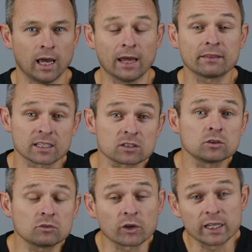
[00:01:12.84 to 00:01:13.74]
And there's
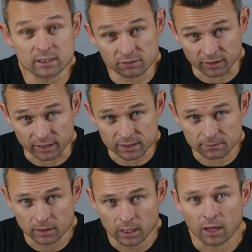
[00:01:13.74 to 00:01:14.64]
good reason for
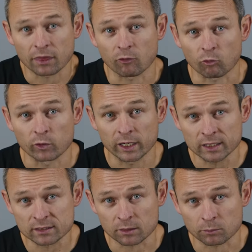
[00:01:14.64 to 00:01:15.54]
this. They're
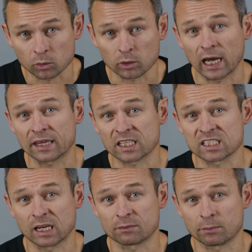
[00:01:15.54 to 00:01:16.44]
really simple and they're
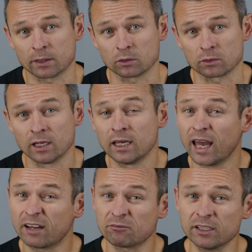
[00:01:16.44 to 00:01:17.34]
cheap to build.
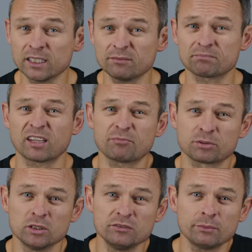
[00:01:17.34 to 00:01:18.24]
And really, they've
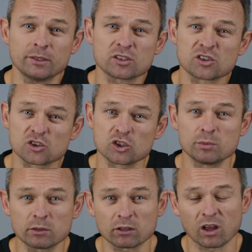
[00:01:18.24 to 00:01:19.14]
proven to be
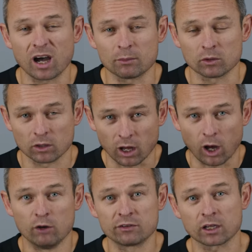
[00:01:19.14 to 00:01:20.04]
super reliable
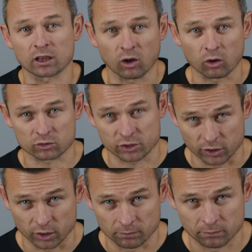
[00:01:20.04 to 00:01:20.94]
over the long
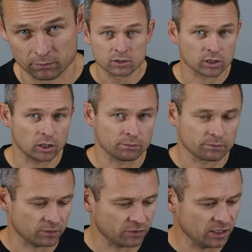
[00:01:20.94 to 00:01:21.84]
term.
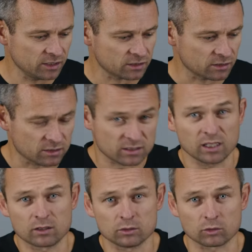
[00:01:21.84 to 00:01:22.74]
So if these
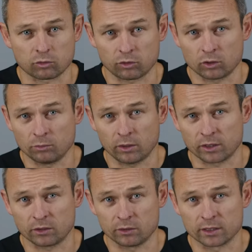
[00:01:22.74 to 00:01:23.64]
single throttle
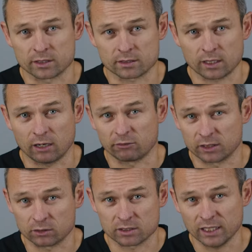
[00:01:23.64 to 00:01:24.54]
body units are
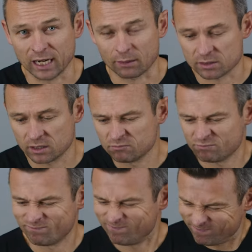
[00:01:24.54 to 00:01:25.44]
really good setups,
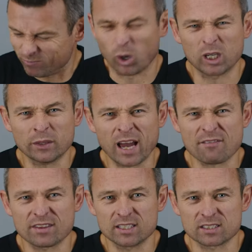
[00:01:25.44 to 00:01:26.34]
why do we
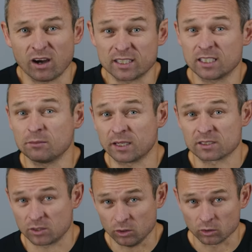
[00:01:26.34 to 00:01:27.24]
have these
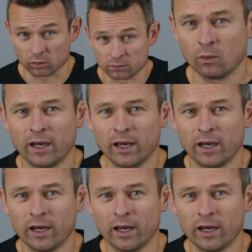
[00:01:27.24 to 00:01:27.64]
ITBs at all?